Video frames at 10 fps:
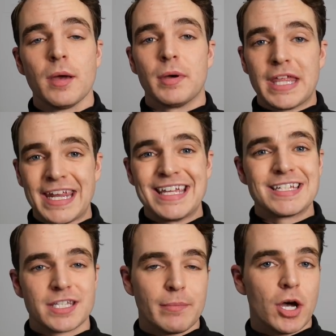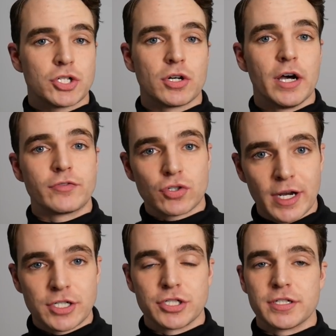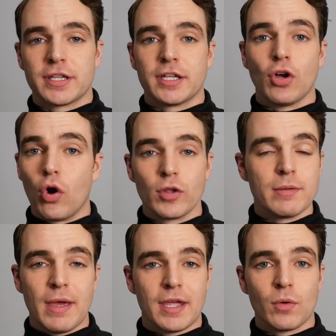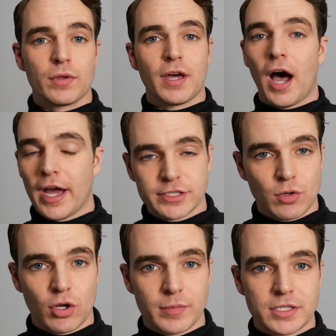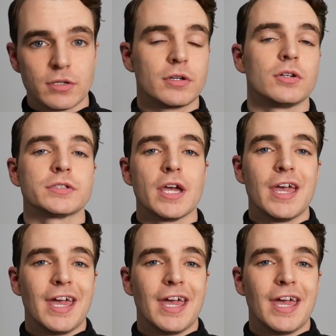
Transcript: but that is the mantra of Trench is that they only make it with the highest quality materials